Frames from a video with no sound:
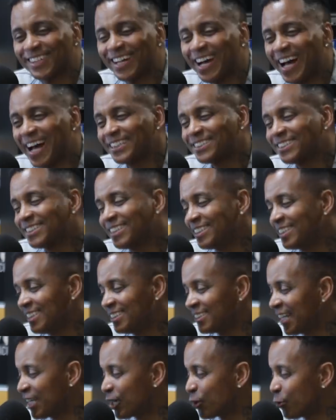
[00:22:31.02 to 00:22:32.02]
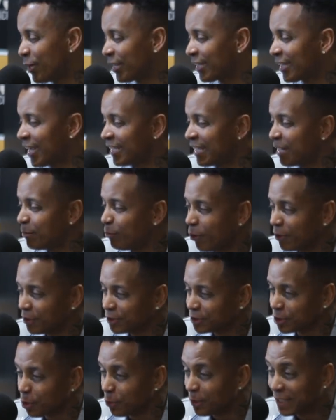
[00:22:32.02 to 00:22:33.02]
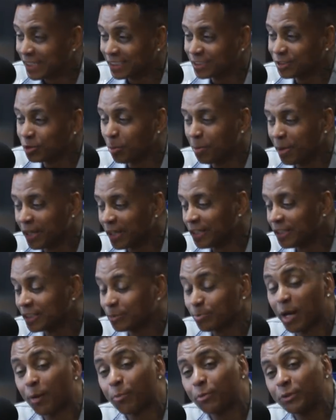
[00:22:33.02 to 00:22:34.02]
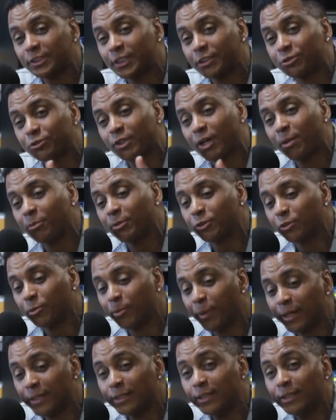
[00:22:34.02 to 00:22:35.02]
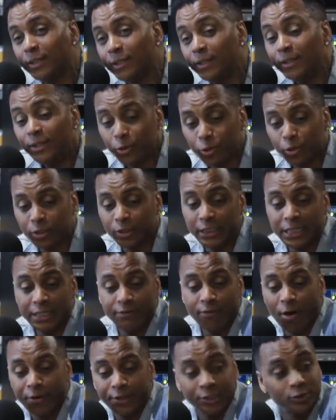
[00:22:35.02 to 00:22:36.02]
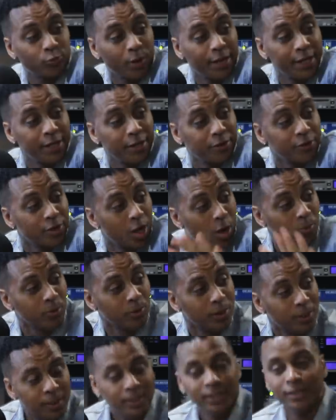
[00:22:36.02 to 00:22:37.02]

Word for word: Hot man. C DJ Quik K Day Morning Show. It gets no better than this, man. I appreciate you coming through, man. Come on, Rome. You, you can leave all this right here, though. Yeah, that's